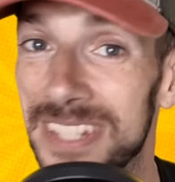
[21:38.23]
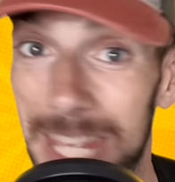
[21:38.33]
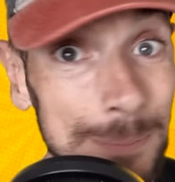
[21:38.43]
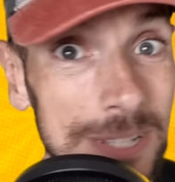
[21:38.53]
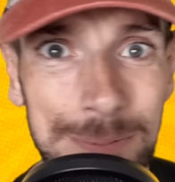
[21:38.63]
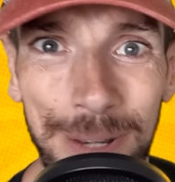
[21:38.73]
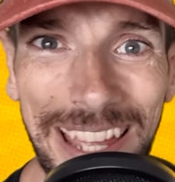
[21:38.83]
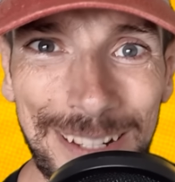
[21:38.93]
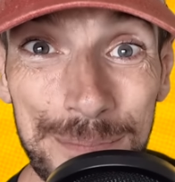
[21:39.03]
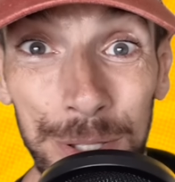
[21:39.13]
keep
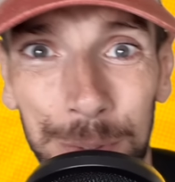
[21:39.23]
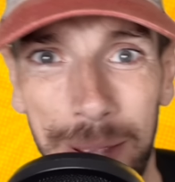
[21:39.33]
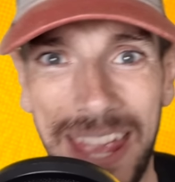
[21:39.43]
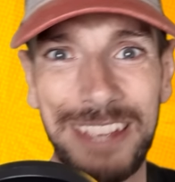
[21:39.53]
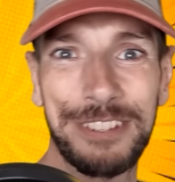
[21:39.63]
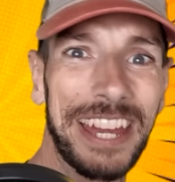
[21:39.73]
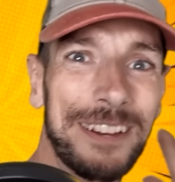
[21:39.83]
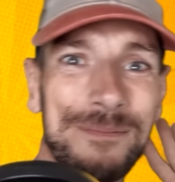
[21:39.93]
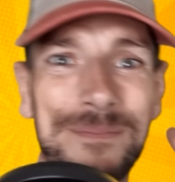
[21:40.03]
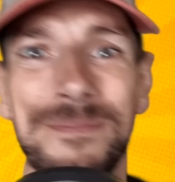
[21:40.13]
displaying model behaviour.